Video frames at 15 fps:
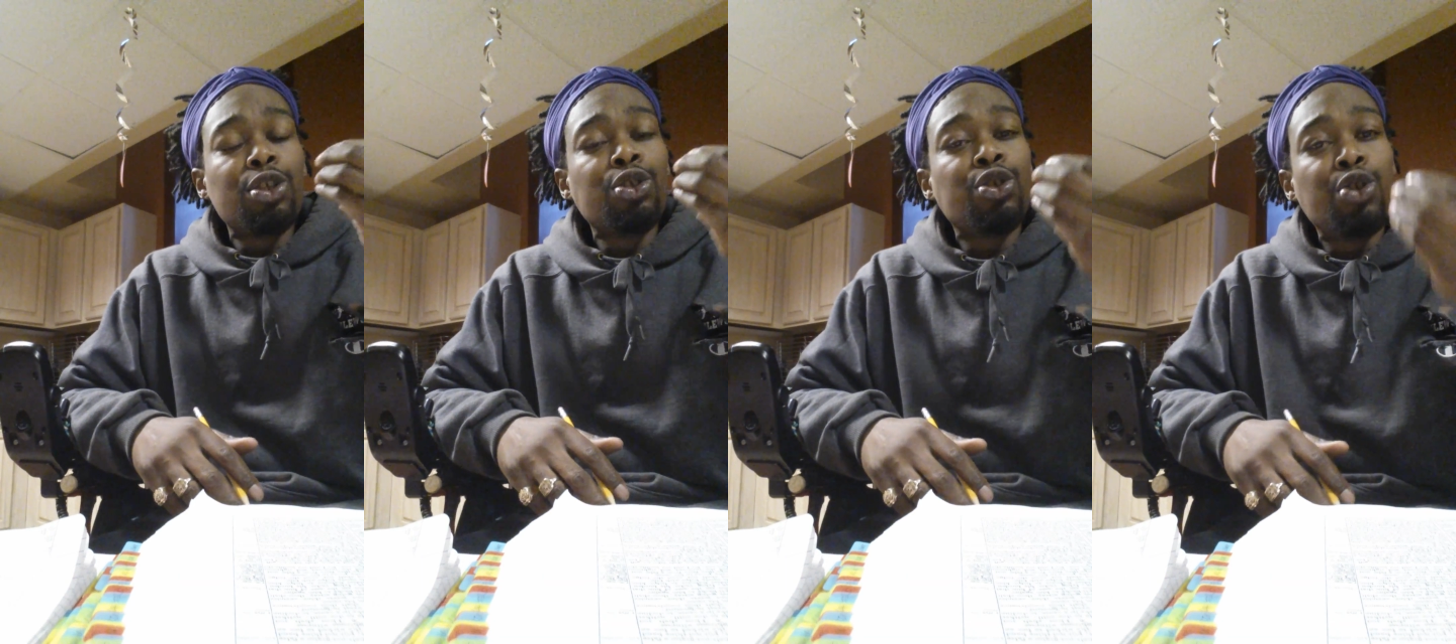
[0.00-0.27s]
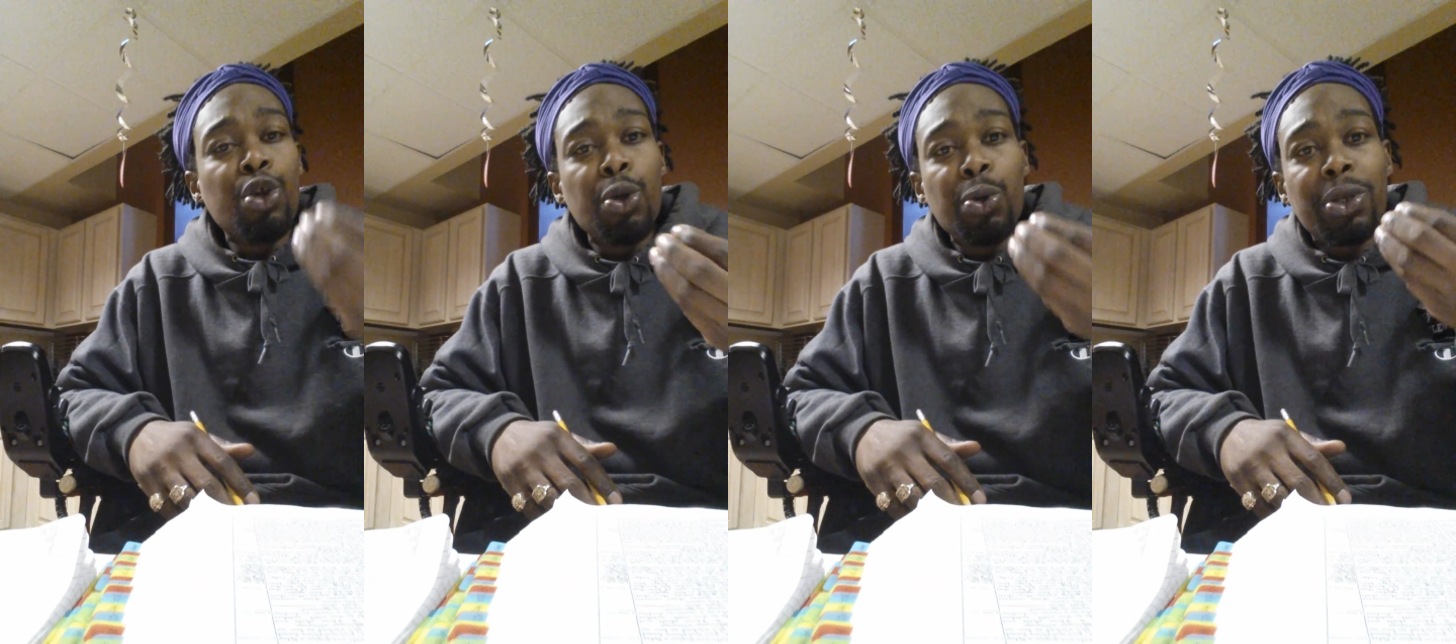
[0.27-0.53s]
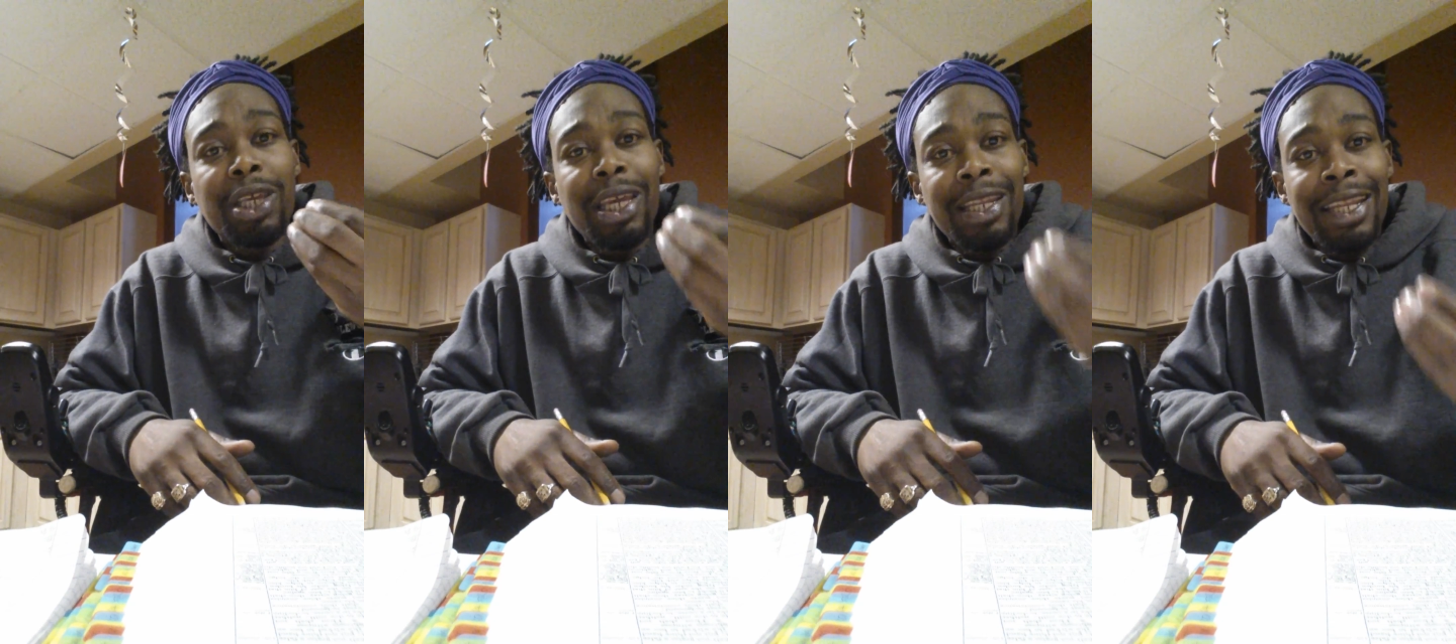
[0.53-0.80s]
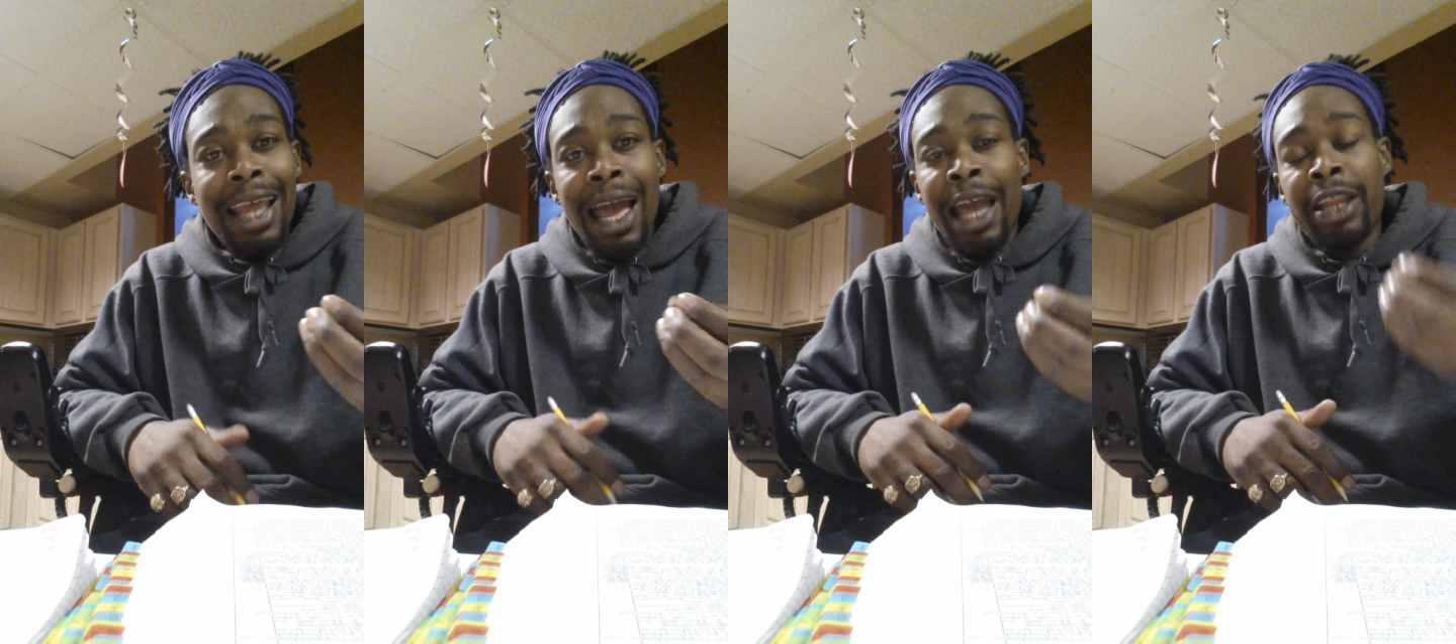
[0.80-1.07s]
You
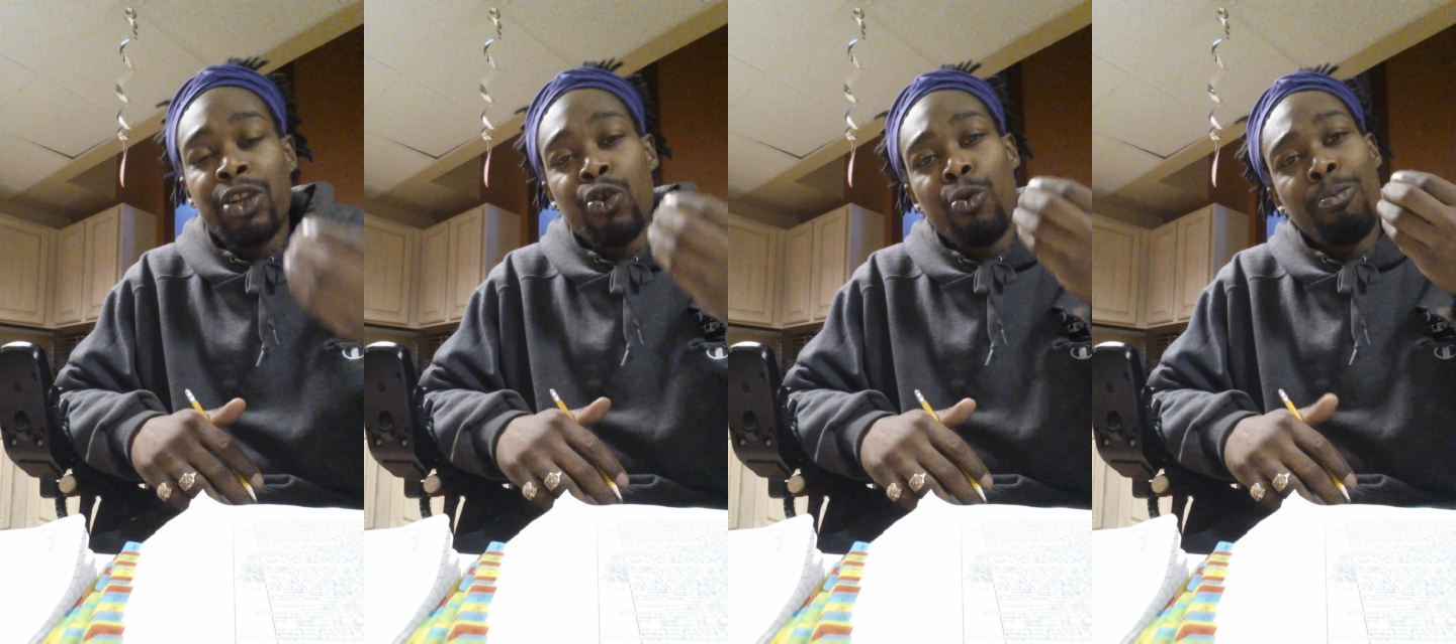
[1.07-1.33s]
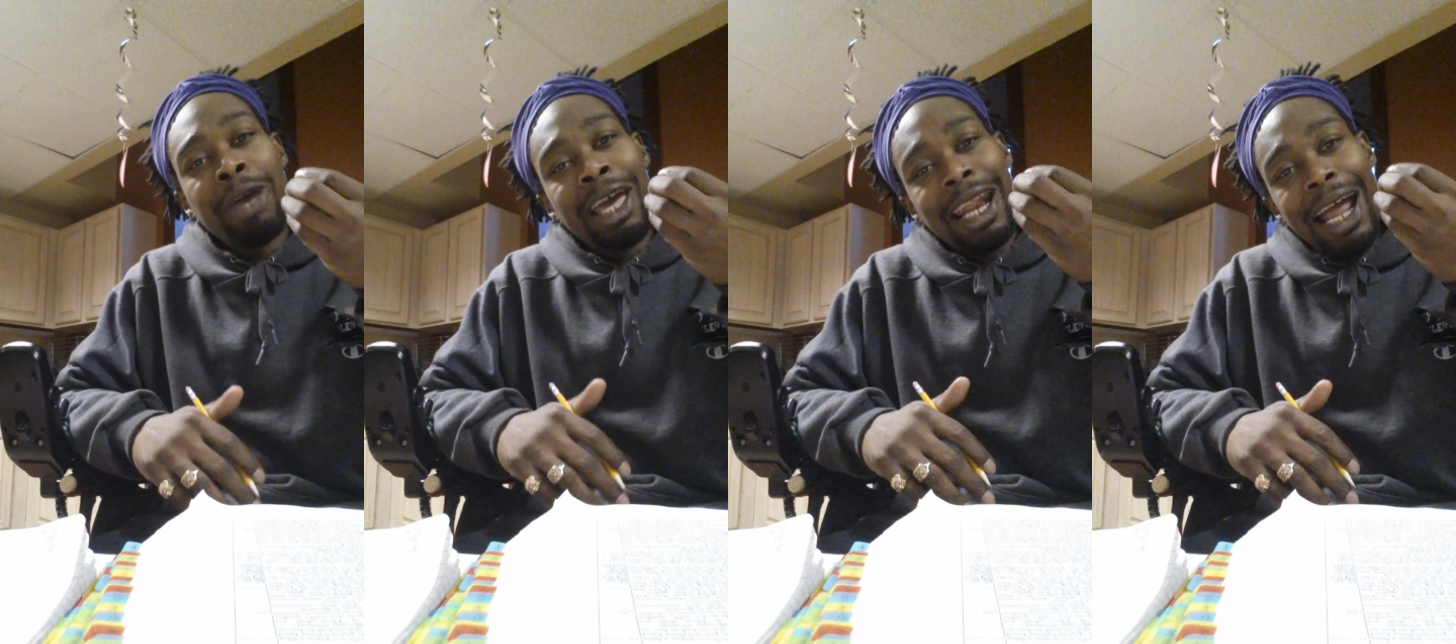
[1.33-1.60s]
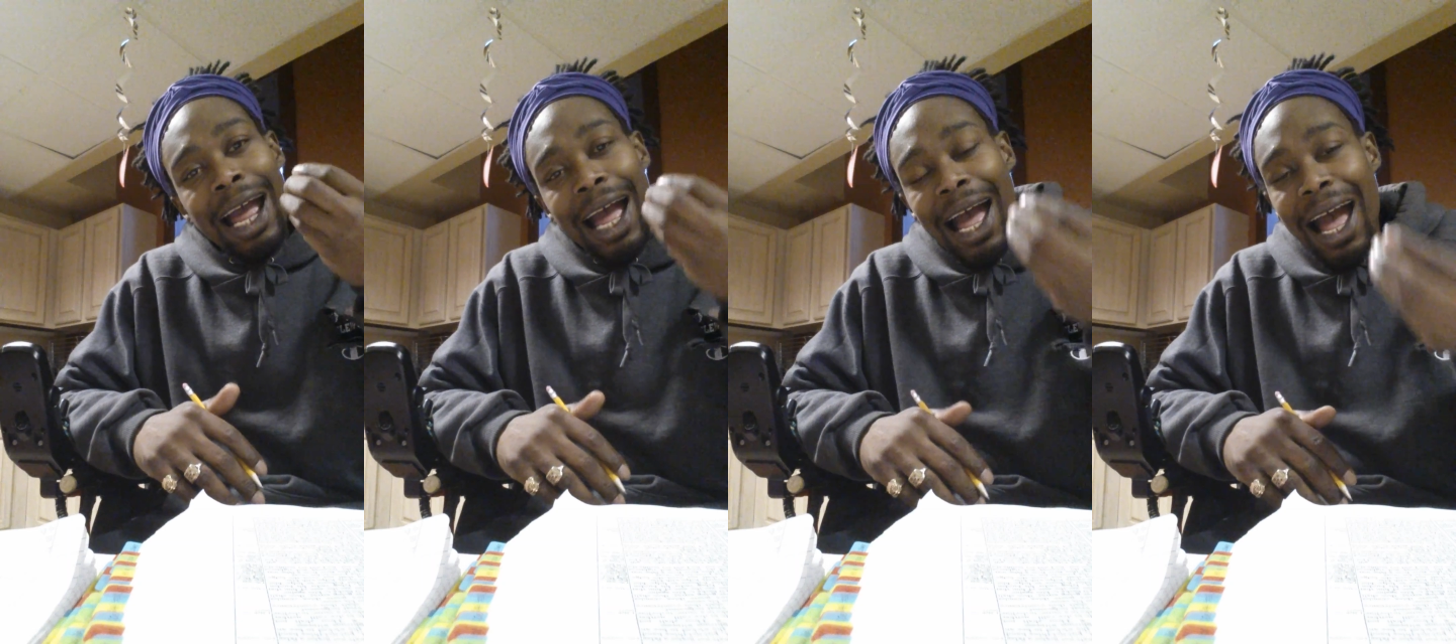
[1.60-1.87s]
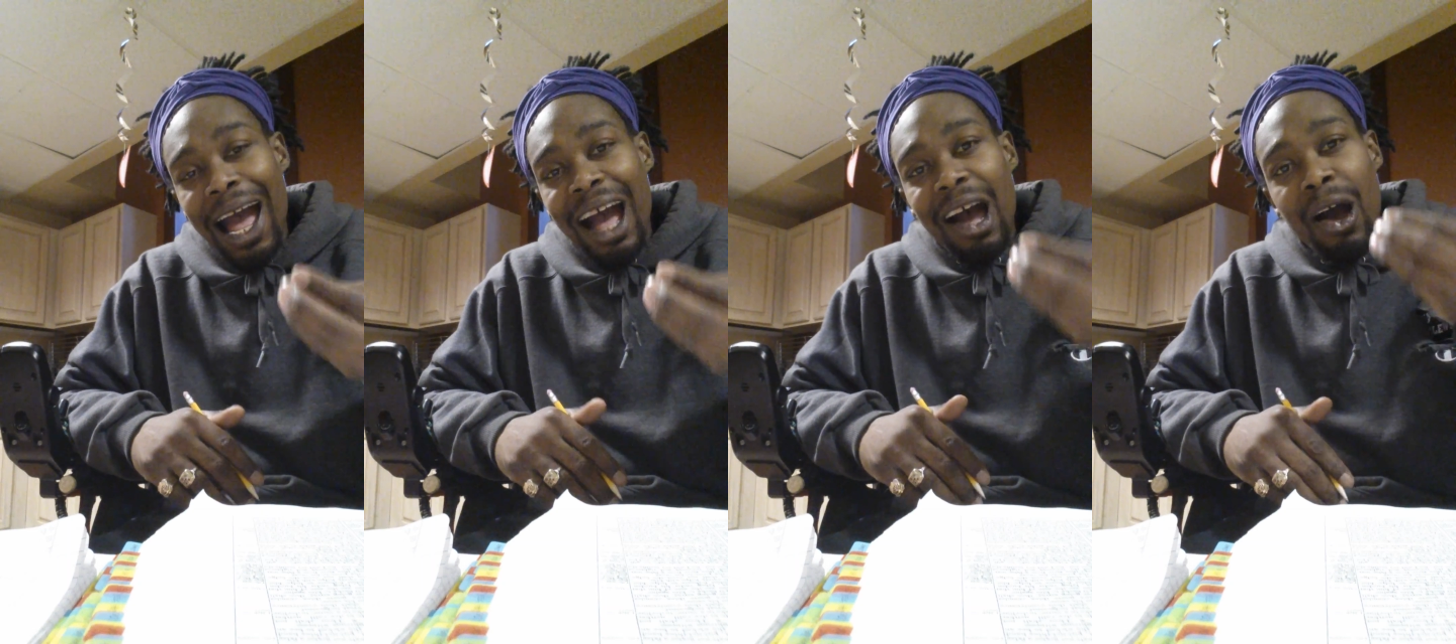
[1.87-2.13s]
cannot, no matter
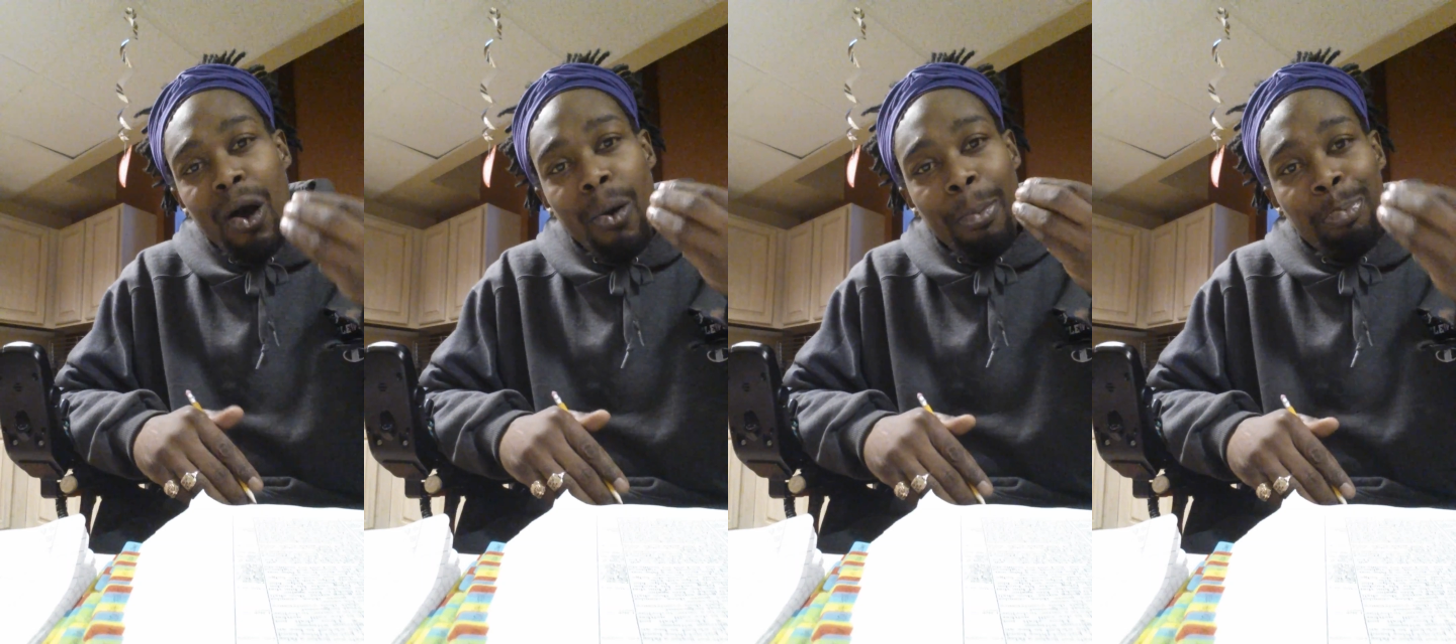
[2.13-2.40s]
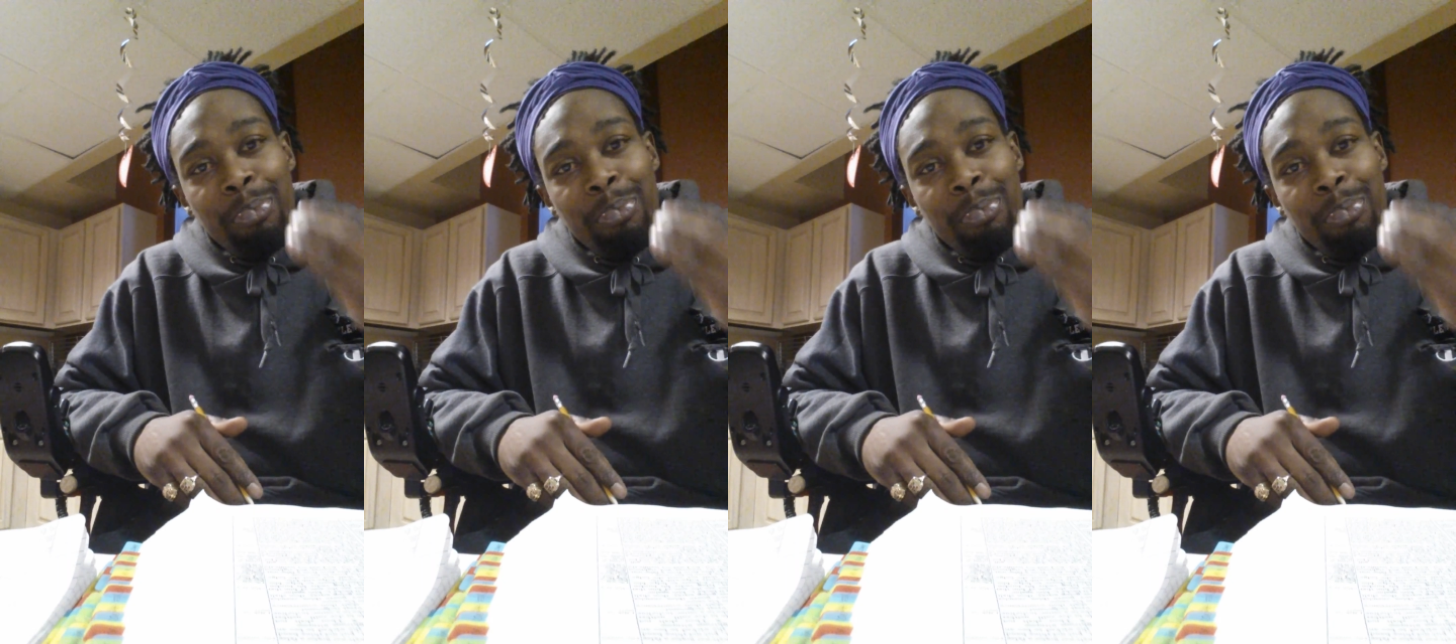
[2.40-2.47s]
how